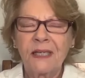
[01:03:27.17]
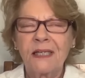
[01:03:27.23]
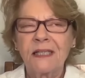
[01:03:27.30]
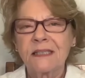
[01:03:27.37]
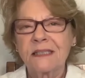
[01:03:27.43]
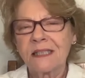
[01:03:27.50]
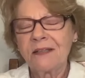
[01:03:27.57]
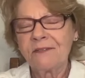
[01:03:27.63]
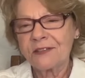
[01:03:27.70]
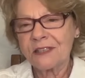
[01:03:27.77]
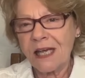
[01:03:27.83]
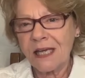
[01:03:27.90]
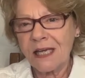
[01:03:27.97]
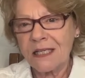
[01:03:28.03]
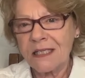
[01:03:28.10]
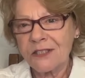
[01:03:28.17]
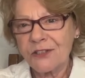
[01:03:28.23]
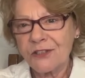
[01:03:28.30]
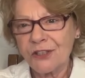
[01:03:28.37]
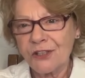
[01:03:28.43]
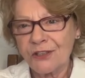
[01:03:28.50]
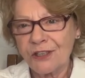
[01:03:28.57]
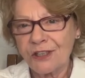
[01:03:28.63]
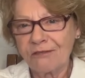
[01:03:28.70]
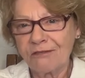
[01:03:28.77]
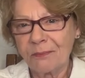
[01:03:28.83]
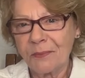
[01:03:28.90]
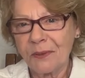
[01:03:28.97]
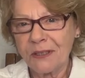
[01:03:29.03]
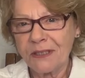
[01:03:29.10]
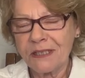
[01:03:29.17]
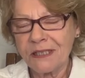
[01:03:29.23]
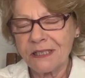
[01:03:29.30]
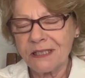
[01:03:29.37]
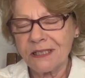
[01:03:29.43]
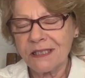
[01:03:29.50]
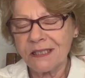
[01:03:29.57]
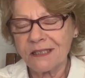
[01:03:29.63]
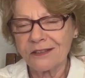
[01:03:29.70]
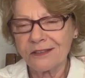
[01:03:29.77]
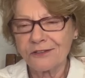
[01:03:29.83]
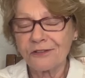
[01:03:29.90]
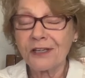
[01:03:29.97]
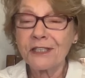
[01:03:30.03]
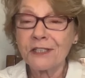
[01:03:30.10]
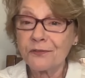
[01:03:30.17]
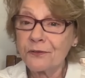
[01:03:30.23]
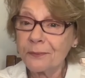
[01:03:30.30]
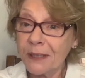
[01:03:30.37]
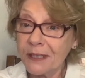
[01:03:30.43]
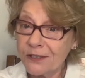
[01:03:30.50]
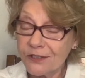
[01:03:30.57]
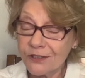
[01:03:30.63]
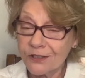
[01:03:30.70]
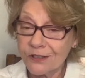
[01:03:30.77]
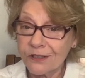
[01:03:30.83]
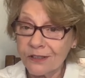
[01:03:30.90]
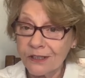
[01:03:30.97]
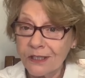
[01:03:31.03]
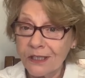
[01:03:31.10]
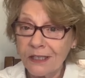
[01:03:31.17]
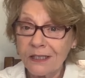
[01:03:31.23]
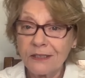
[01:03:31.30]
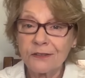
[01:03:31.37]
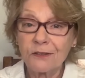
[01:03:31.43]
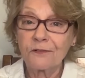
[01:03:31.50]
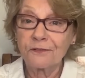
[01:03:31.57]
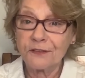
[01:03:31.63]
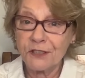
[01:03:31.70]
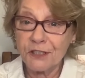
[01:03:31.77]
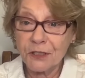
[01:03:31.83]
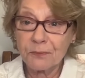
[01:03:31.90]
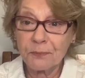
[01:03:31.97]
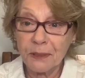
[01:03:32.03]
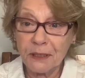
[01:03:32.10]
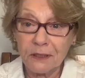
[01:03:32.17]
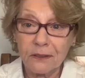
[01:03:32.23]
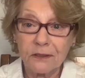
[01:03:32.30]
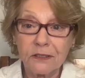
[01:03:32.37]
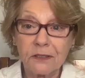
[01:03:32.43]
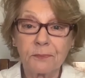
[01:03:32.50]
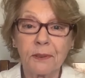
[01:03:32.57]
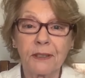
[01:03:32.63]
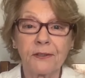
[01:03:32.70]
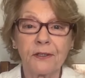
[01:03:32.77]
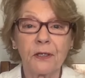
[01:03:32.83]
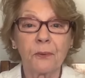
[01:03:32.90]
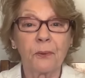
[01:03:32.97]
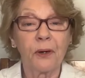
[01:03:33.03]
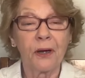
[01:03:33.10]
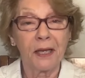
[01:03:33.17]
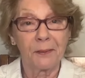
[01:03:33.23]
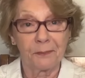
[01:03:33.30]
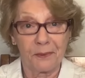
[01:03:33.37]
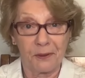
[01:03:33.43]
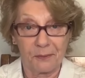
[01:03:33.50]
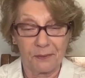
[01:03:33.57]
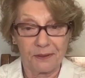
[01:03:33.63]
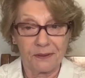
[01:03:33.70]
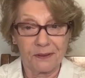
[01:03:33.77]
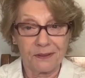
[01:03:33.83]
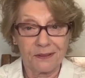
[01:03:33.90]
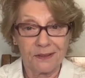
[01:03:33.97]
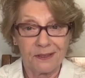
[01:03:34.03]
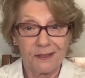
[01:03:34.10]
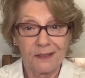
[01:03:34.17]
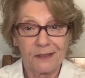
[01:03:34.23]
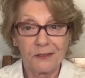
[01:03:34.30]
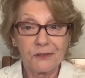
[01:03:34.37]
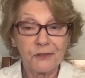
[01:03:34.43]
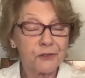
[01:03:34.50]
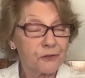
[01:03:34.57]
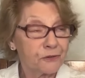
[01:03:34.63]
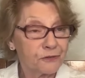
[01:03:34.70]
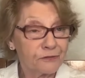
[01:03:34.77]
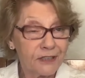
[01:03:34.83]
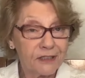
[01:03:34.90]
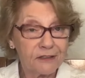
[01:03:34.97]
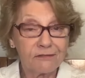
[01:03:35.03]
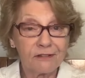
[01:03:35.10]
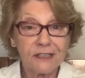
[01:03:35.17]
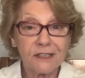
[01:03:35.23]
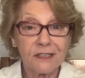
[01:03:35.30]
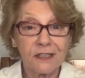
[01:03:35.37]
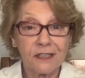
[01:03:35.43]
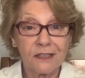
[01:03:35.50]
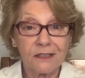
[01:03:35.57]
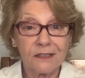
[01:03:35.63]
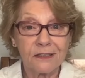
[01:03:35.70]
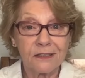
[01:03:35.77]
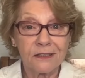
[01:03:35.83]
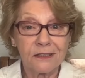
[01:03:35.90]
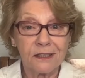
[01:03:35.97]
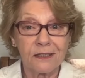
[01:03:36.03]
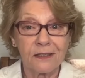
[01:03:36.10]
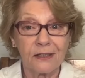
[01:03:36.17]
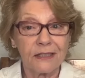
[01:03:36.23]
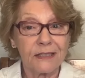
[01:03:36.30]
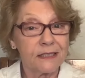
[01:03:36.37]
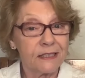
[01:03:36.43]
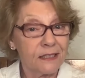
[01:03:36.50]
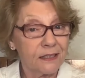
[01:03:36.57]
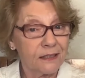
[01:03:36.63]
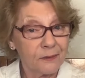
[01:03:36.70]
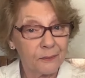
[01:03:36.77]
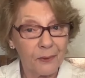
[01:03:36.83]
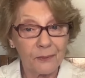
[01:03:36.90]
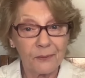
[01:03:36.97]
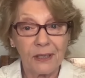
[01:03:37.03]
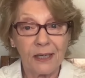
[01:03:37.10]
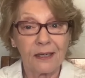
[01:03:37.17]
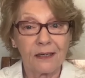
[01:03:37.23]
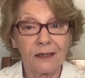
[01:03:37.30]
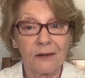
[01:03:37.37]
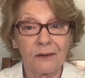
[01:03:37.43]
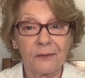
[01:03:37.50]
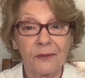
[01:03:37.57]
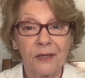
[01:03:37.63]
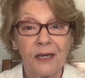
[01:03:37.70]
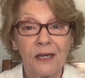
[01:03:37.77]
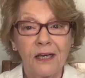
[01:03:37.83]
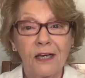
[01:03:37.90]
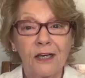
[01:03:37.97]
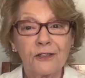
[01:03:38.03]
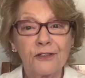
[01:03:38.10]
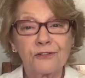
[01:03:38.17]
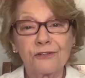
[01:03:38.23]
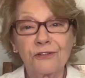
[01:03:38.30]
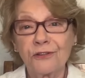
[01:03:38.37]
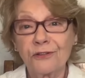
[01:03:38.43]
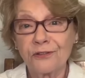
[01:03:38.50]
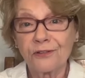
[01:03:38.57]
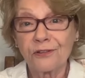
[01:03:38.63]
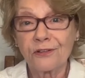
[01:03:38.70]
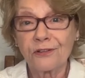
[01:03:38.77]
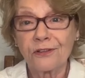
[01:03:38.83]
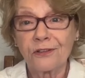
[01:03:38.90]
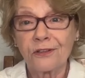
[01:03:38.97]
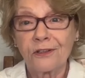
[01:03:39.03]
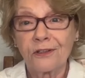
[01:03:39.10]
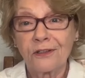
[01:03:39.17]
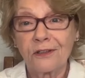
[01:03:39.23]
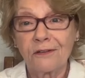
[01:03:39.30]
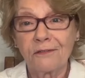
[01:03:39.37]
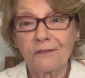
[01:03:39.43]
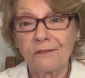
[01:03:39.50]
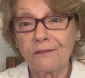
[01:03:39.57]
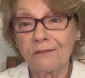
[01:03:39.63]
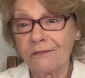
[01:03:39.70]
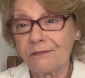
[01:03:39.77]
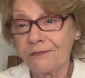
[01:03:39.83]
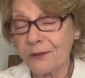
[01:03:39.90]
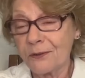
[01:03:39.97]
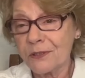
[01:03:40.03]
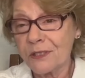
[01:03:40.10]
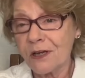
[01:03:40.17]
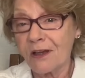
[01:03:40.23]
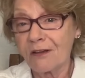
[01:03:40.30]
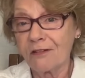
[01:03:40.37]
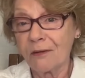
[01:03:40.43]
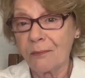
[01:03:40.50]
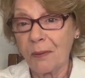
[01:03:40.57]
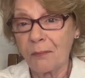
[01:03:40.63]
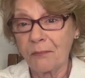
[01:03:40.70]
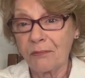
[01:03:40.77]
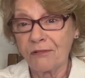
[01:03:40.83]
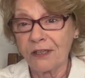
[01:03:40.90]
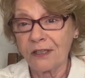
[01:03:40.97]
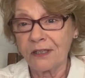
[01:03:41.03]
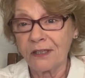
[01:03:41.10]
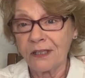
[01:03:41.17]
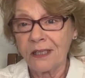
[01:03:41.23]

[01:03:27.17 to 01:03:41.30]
Steve Taylor's journey reminds us that transformation is often sparked by the quiet moments, a story that resonates, an idea that won't let go, a truth that feels like remembering.